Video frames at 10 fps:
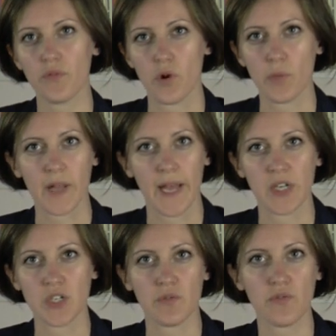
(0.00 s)
formal
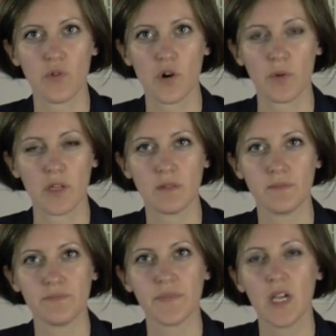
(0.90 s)
and informal,
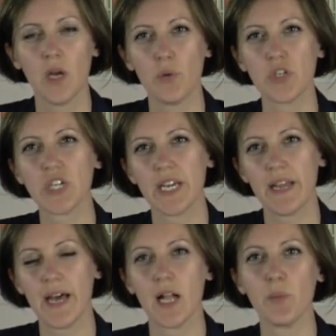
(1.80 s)
which can
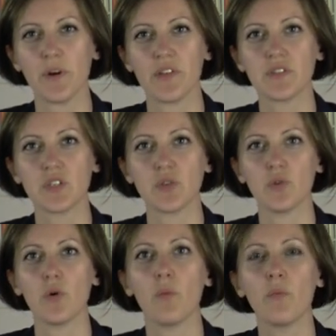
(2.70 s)
help us
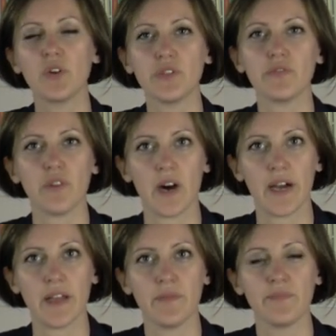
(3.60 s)
to
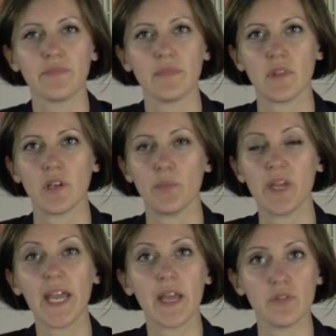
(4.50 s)
modify the
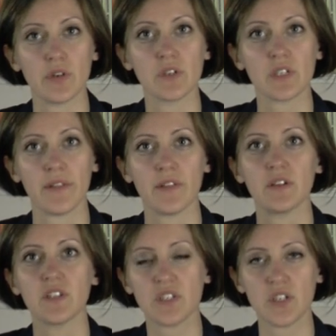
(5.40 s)
behaviors and the
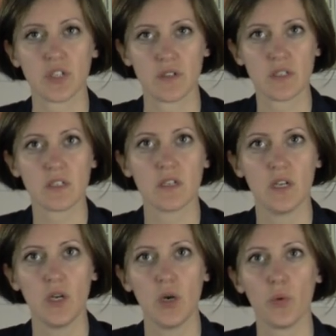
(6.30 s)
decisions
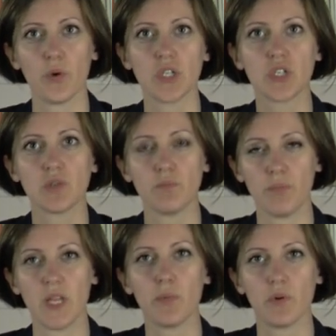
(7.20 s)
which
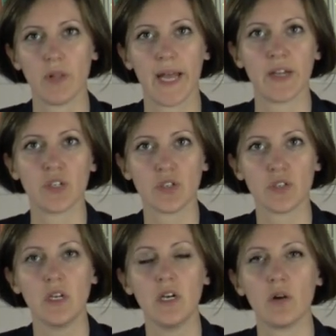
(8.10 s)
people
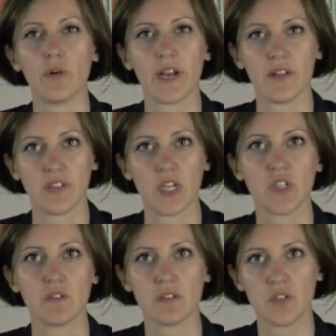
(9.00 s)
and
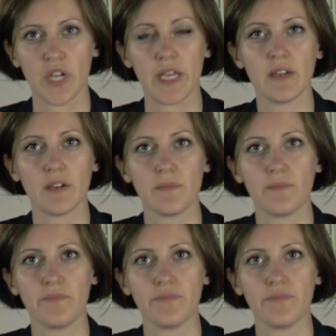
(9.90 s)
organizations take.